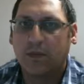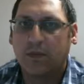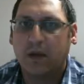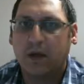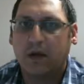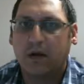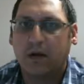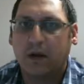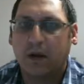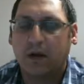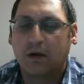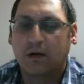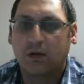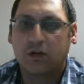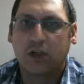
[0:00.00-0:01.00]
then
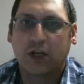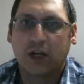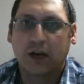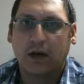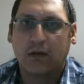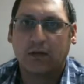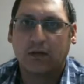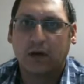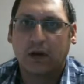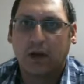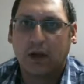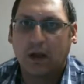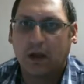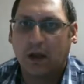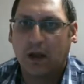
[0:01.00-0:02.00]
go check it out.
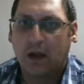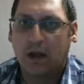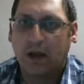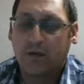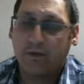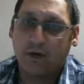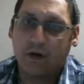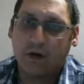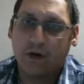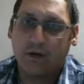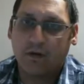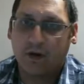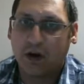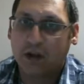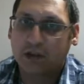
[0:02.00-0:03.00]
If
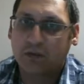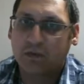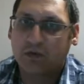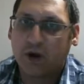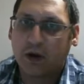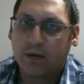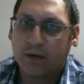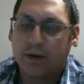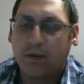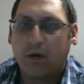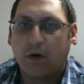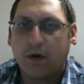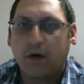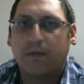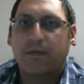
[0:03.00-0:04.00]
you're not subscribed
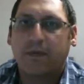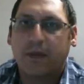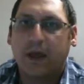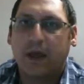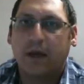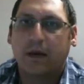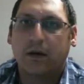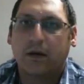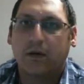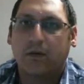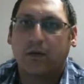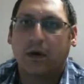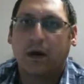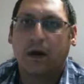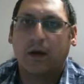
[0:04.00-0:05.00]
anymore, then
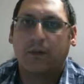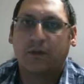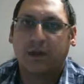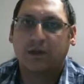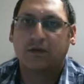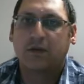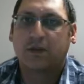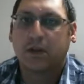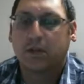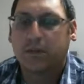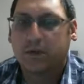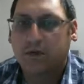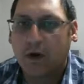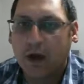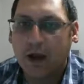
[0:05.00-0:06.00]
please
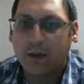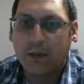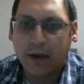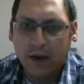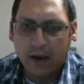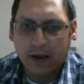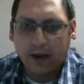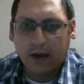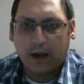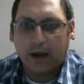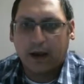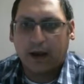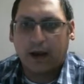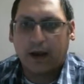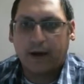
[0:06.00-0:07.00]
subscribe.
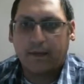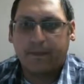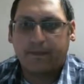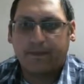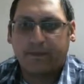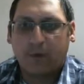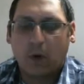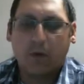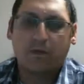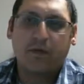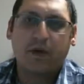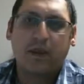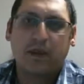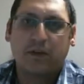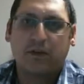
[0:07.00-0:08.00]

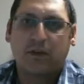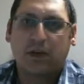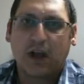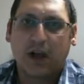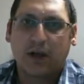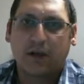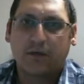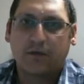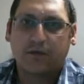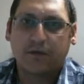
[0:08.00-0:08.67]
Hopefully this will kind of